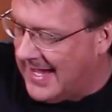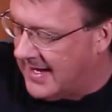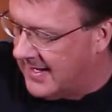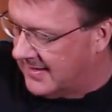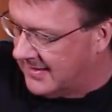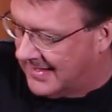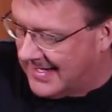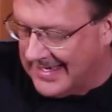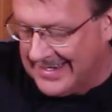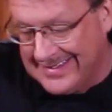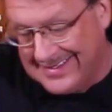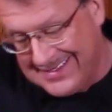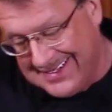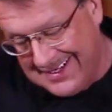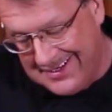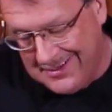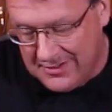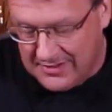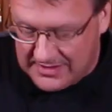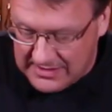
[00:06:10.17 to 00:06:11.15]
at it and kind of
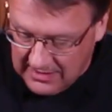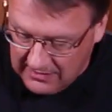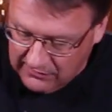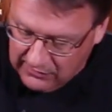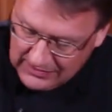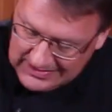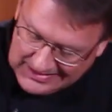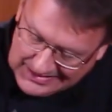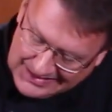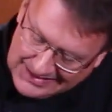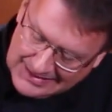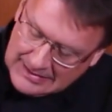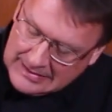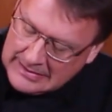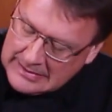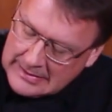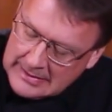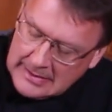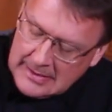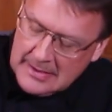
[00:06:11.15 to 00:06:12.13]
say to yourself, well,
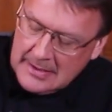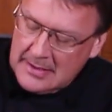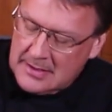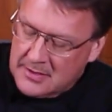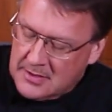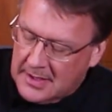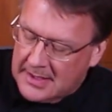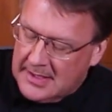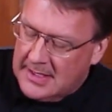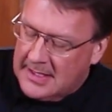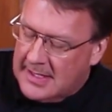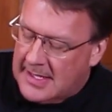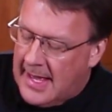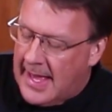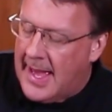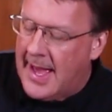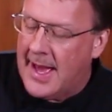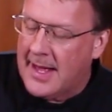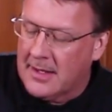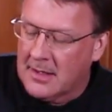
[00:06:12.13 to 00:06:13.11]
do I need
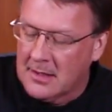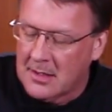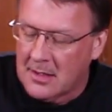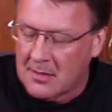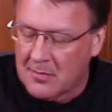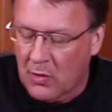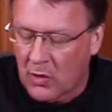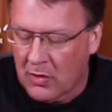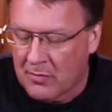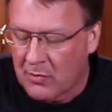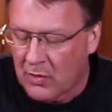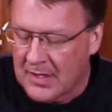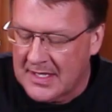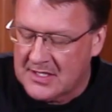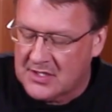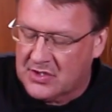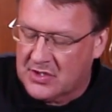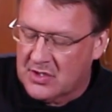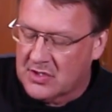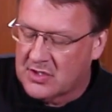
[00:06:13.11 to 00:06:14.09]
to add a little more
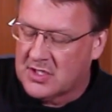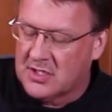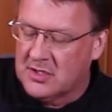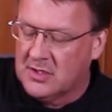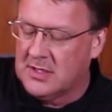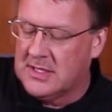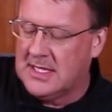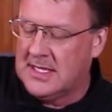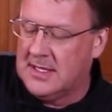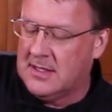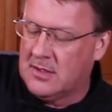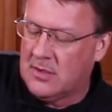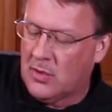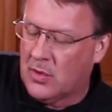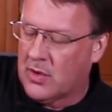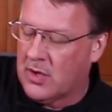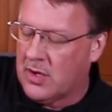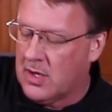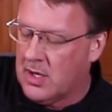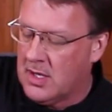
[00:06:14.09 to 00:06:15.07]
moisture to it,
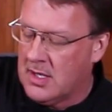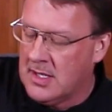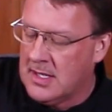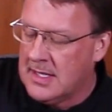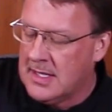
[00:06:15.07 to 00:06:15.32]
or